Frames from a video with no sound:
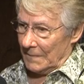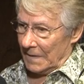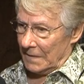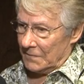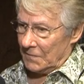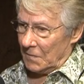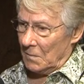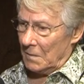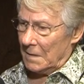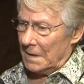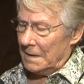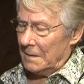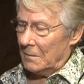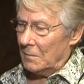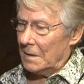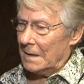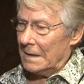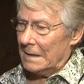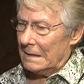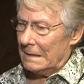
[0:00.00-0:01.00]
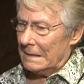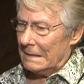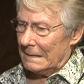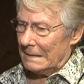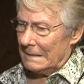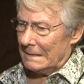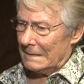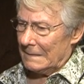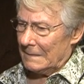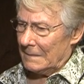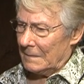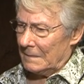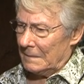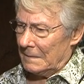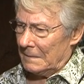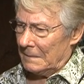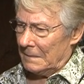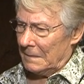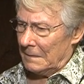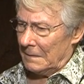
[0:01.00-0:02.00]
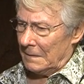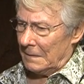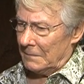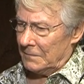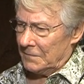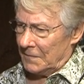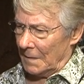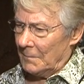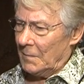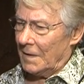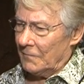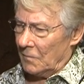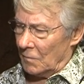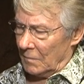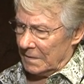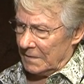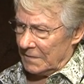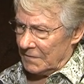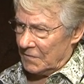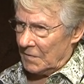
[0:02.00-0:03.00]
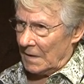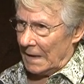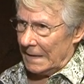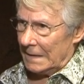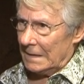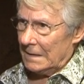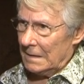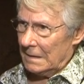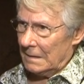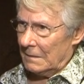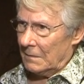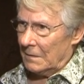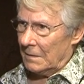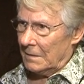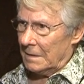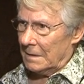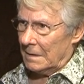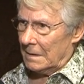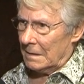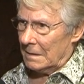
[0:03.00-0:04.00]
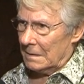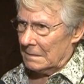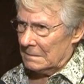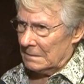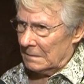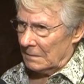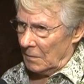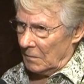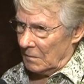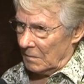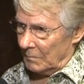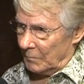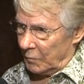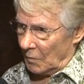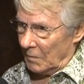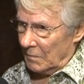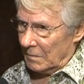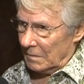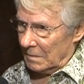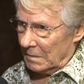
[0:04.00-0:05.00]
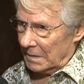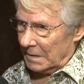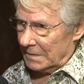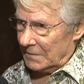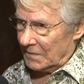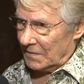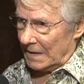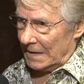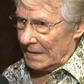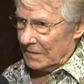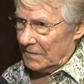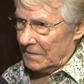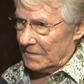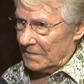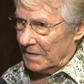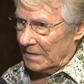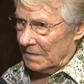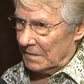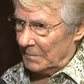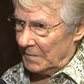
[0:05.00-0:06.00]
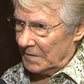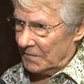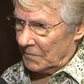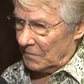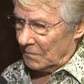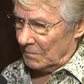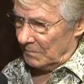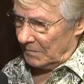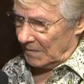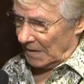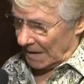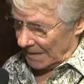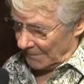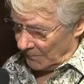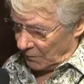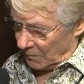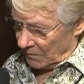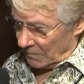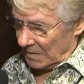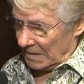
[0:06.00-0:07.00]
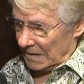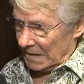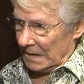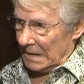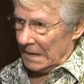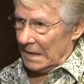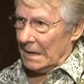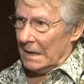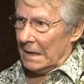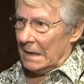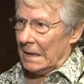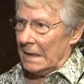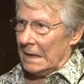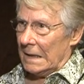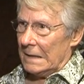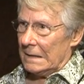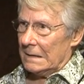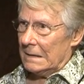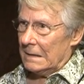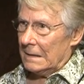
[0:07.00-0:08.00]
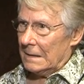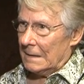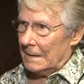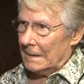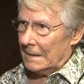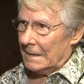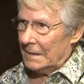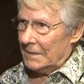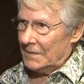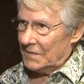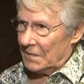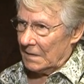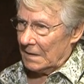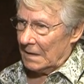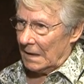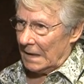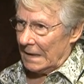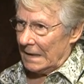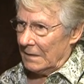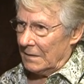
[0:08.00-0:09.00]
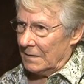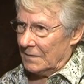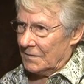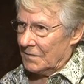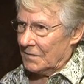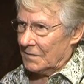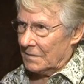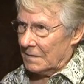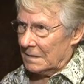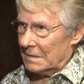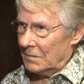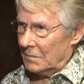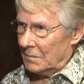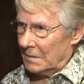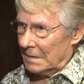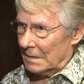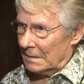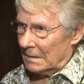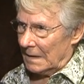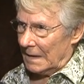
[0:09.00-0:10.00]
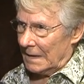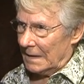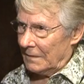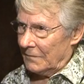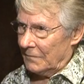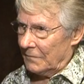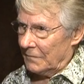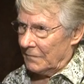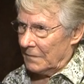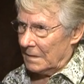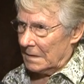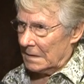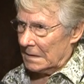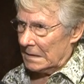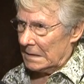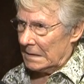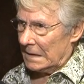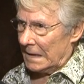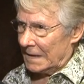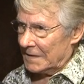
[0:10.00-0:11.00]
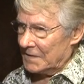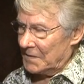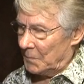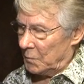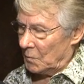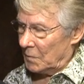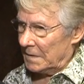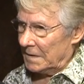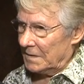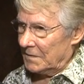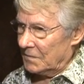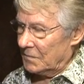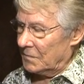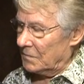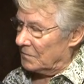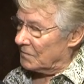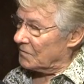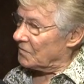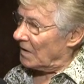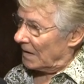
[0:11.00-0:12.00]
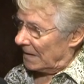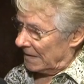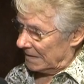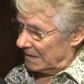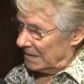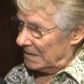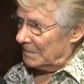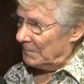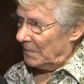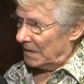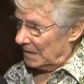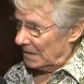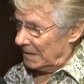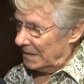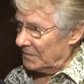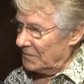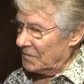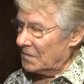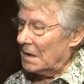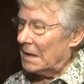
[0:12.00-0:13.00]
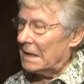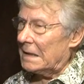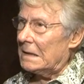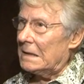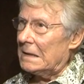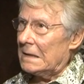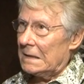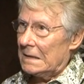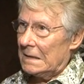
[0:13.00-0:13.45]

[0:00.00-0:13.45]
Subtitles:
So anyway, some have gone to China. The local broker in Taiji is Hiromitsu Nambu, and he's the guy that's doing a lot of exporting to China, mainland China,